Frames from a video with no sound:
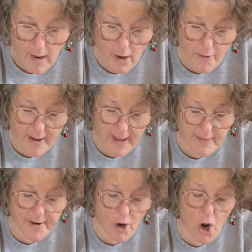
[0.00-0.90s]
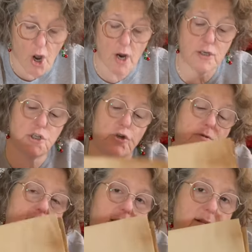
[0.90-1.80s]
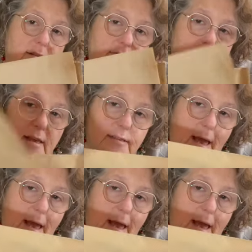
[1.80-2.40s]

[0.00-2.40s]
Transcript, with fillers: Okay, there are two days of this.